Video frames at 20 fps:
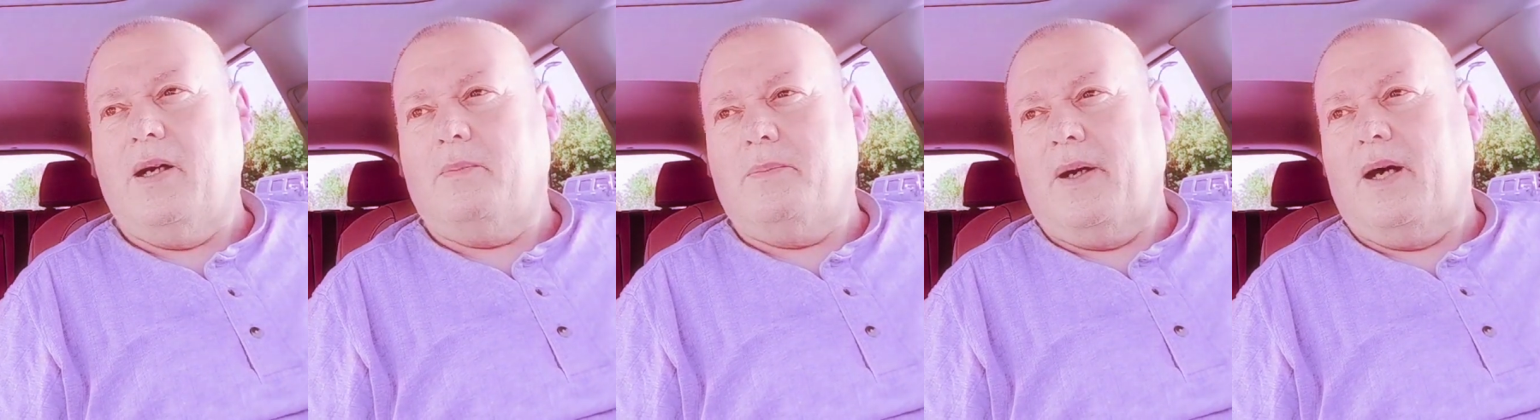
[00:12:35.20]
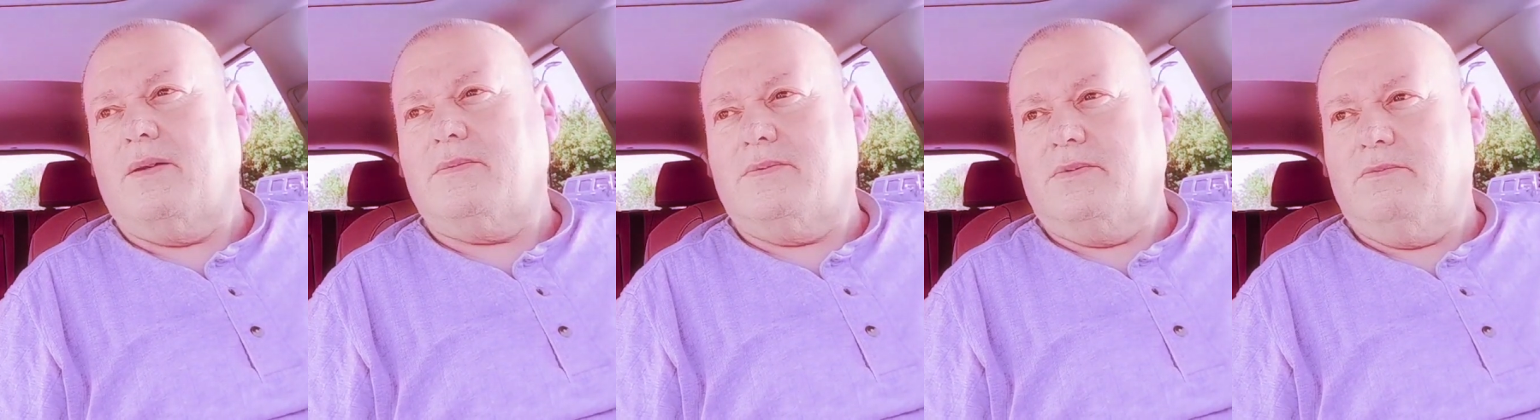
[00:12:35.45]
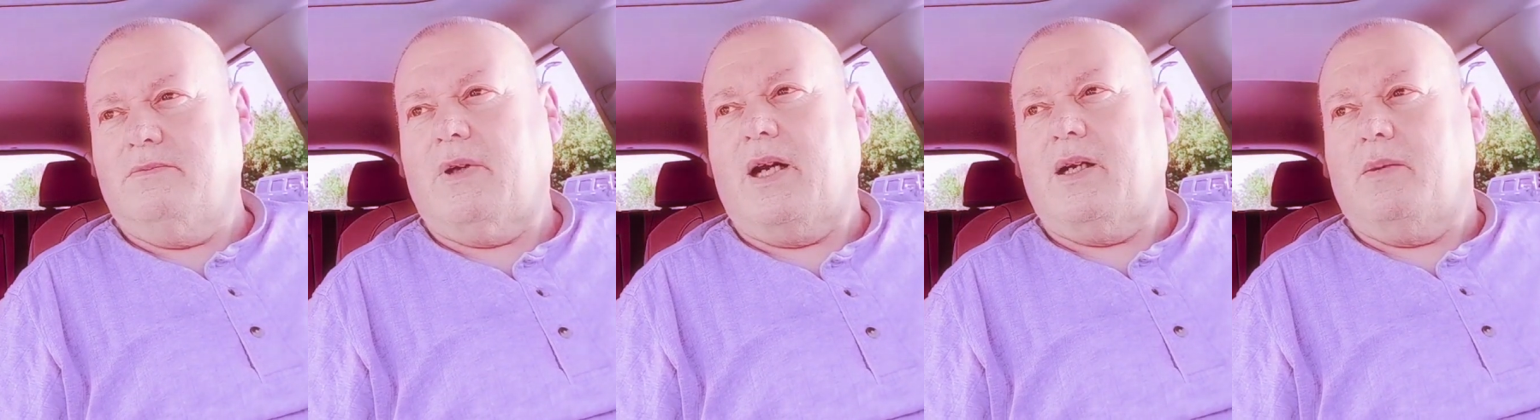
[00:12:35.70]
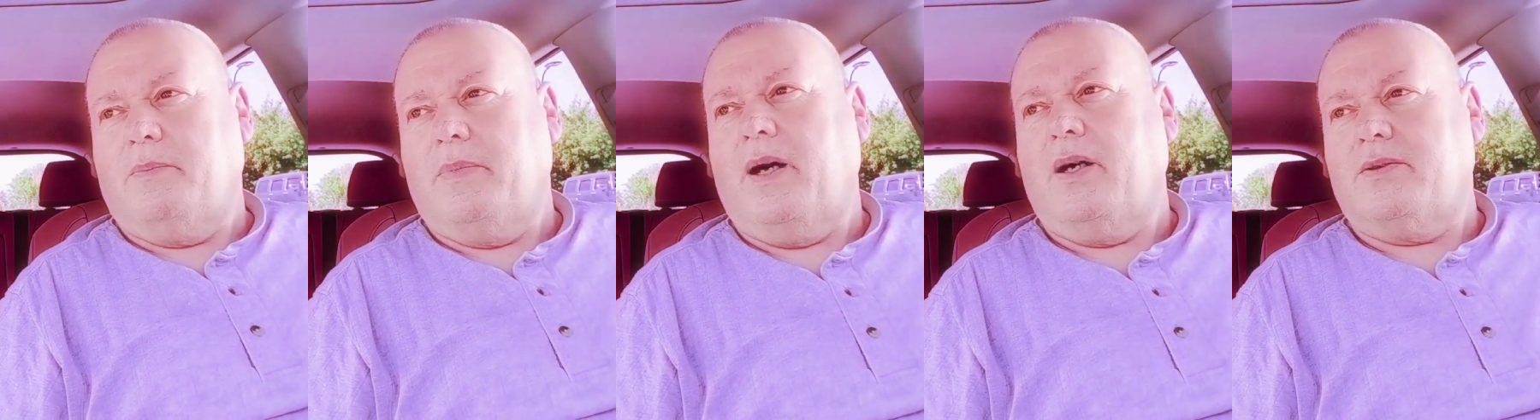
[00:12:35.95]
about
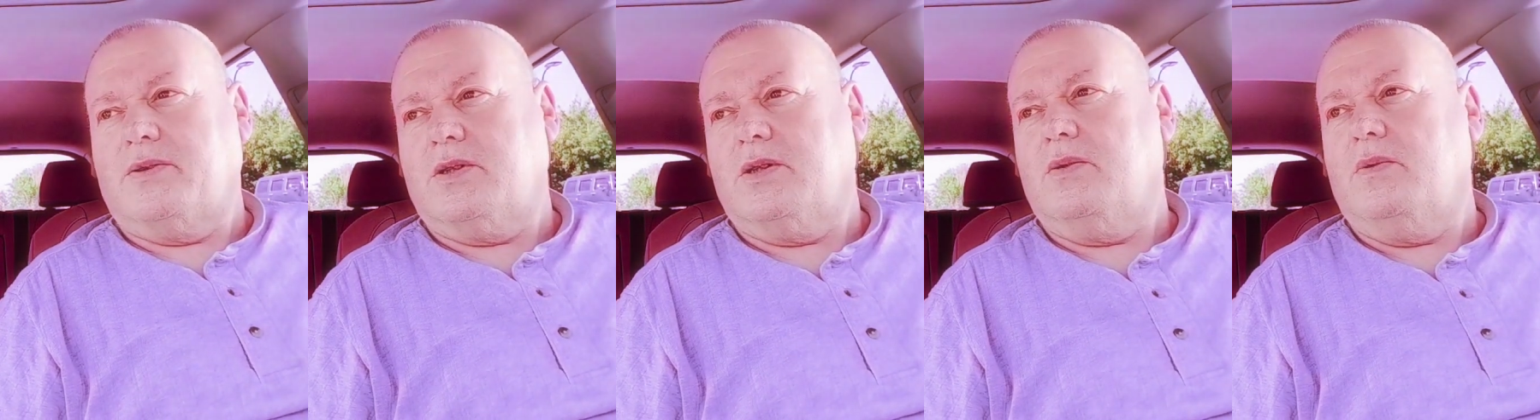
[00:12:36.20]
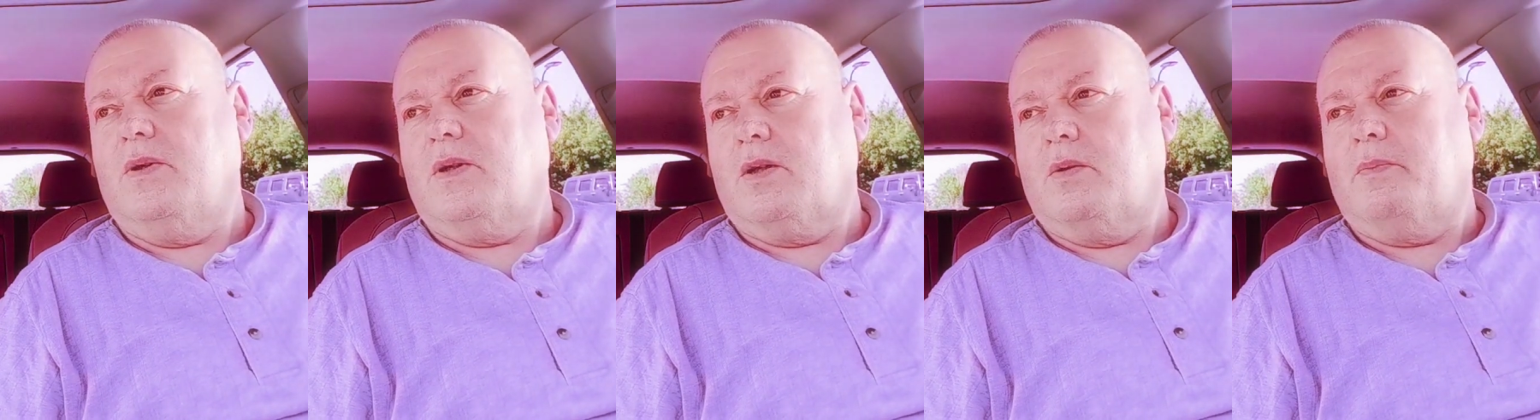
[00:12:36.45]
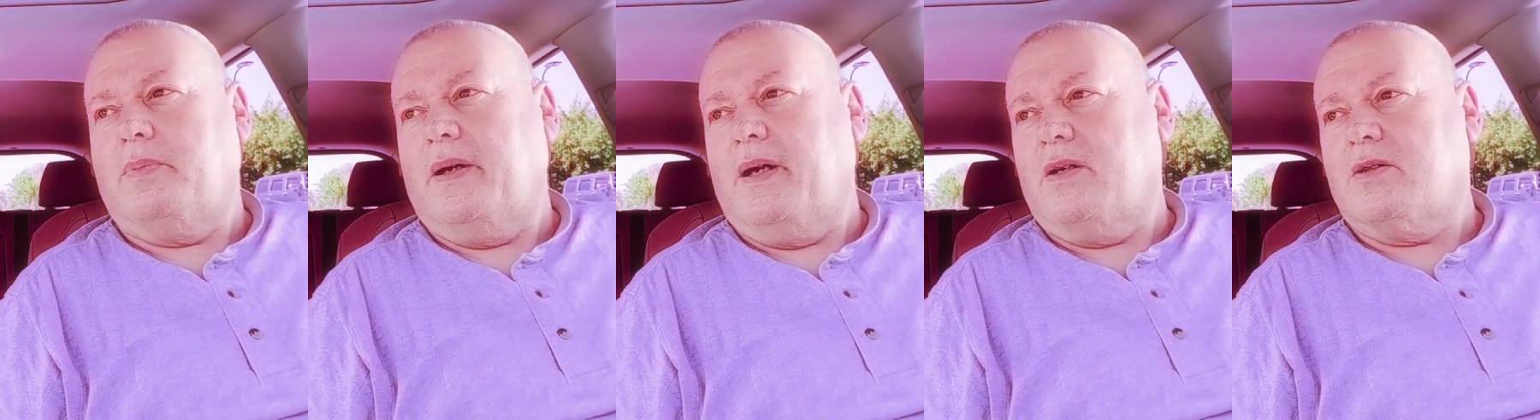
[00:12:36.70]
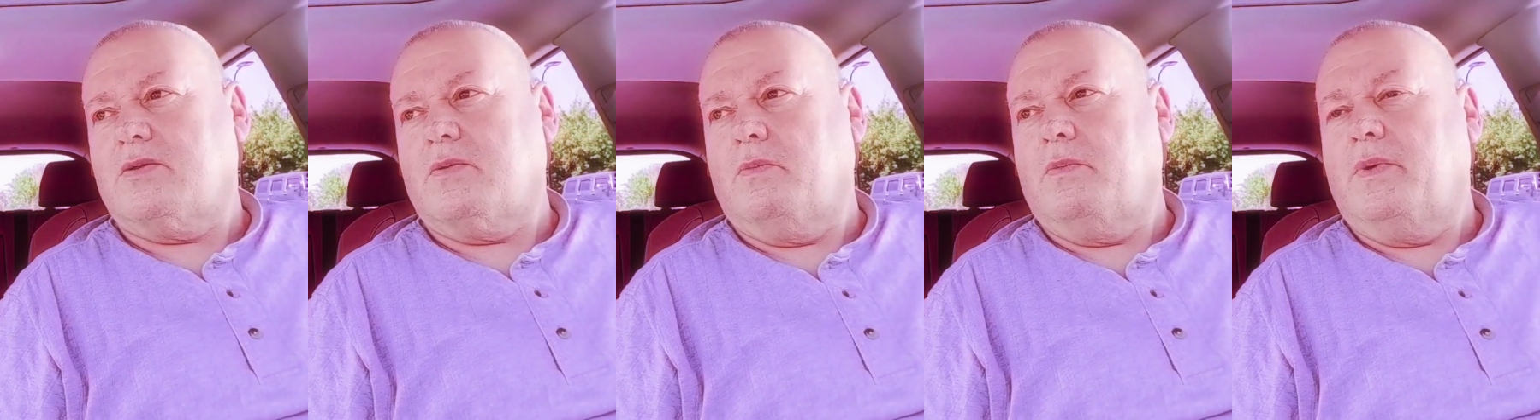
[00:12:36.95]
200
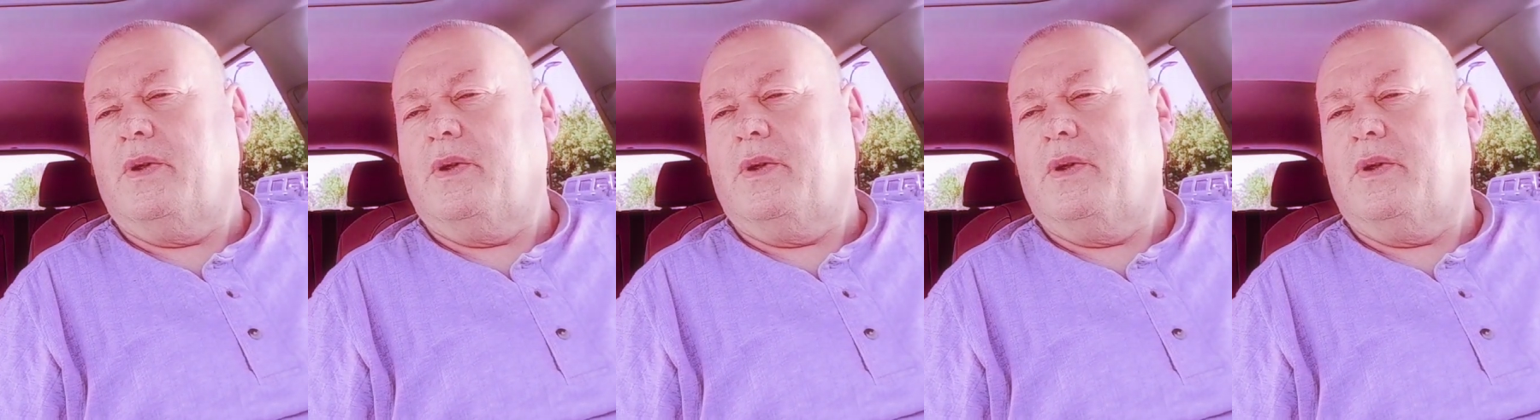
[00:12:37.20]
pounds when